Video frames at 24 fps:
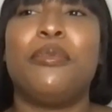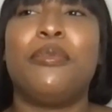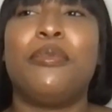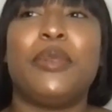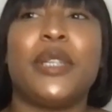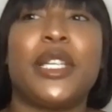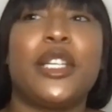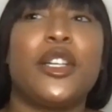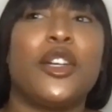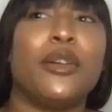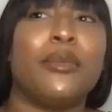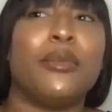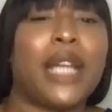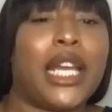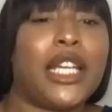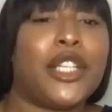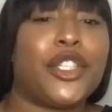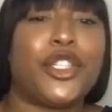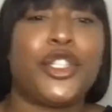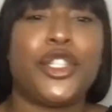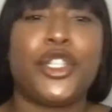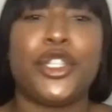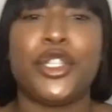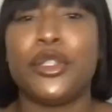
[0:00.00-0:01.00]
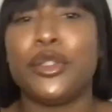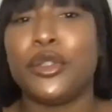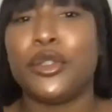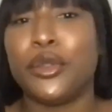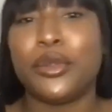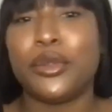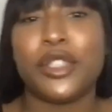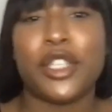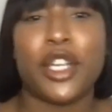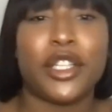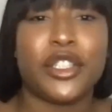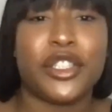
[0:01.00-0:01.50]
become like
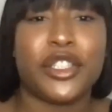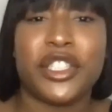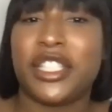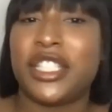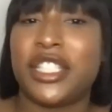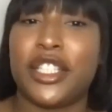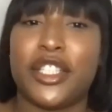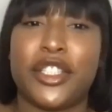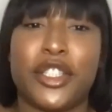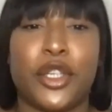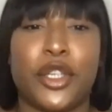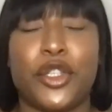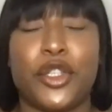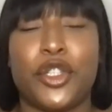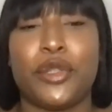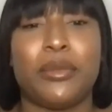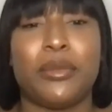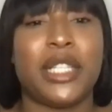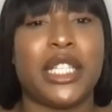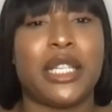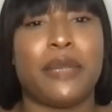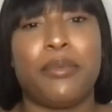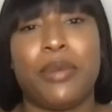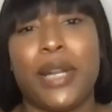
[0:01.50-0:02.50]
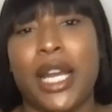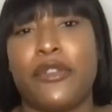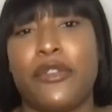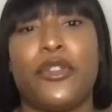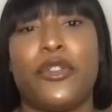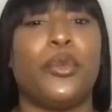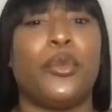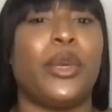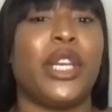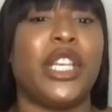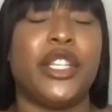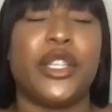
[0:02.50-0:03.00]
dual, not just a social media
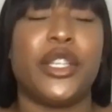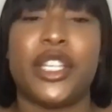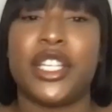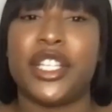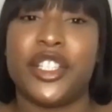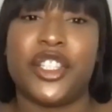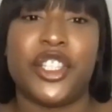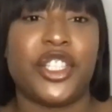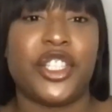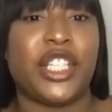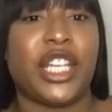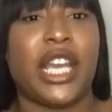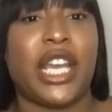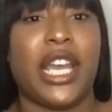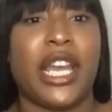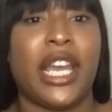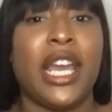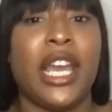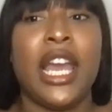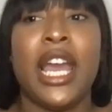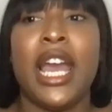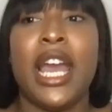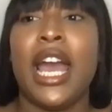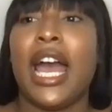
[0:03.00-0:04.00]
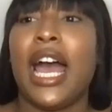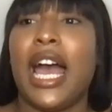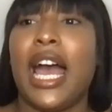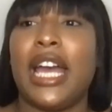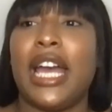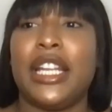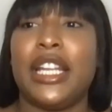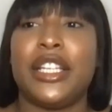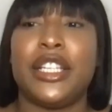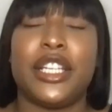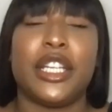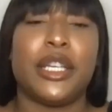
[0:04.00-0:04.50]
platform where you can share
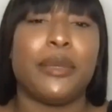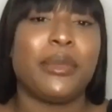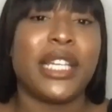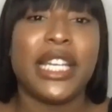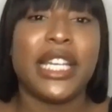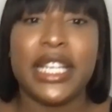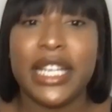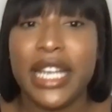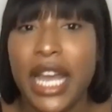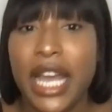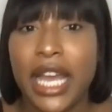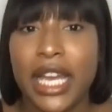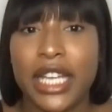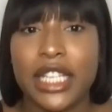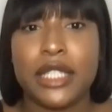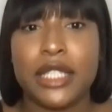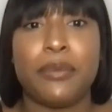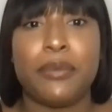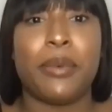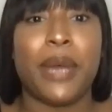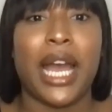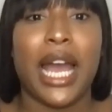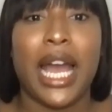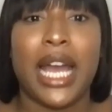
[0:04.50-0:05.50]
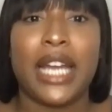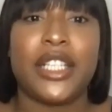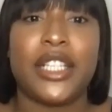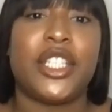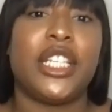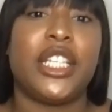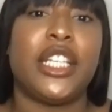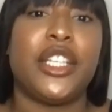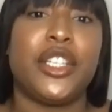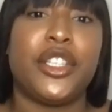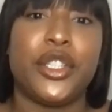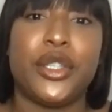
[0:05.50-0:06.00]
and connect, but
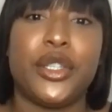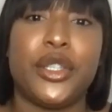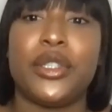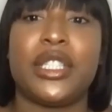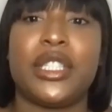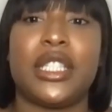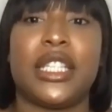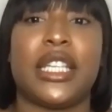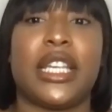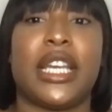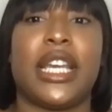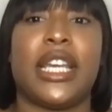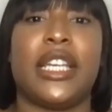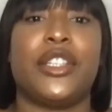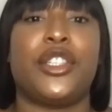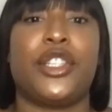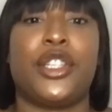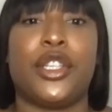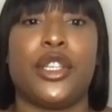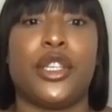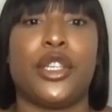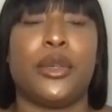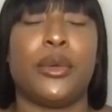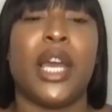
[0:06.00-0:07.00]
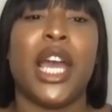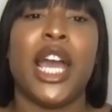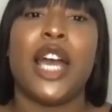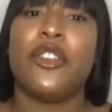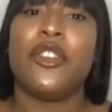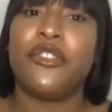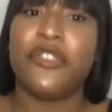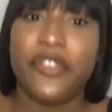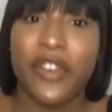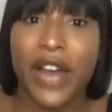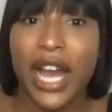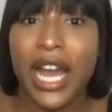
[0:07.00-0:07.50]
actually using it to
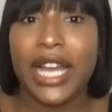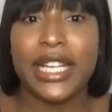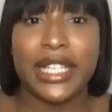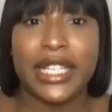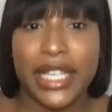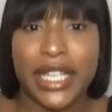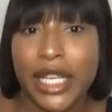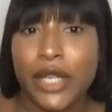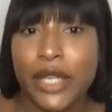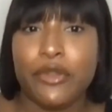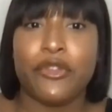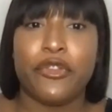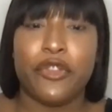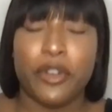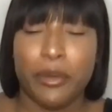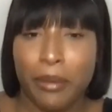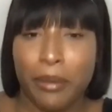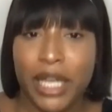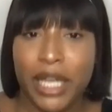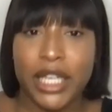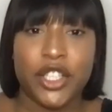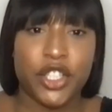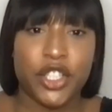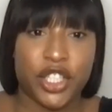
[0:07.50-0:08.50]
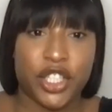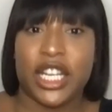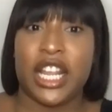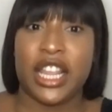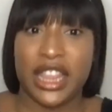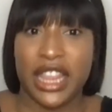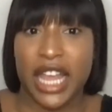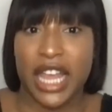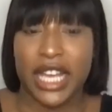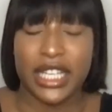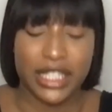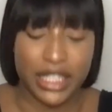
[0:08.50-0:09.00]
find information
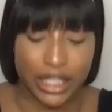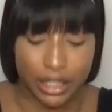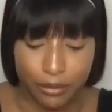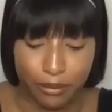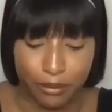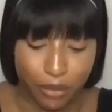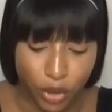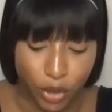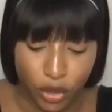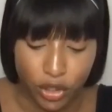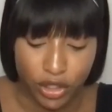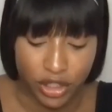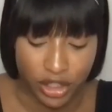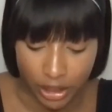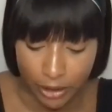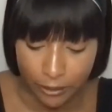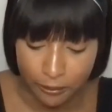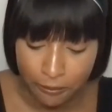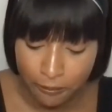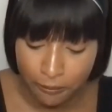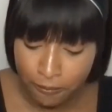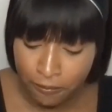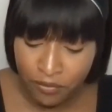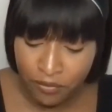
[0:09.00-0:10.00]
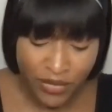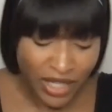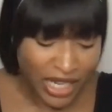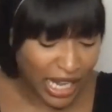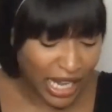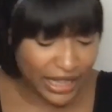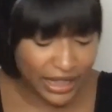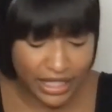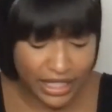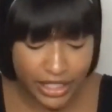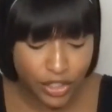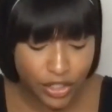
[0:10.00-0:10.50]
that's important.
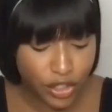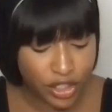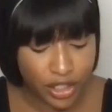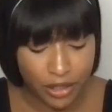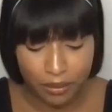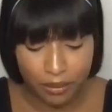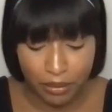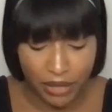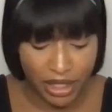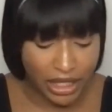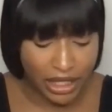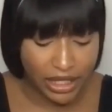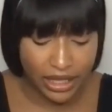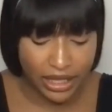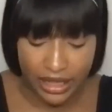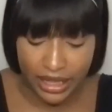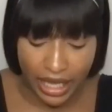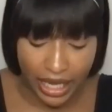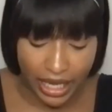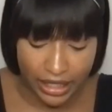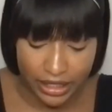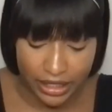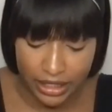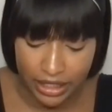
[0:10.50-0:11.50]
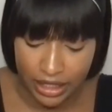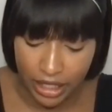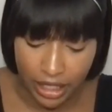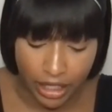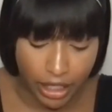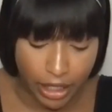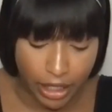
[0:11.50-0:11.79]
And this doesn't mean that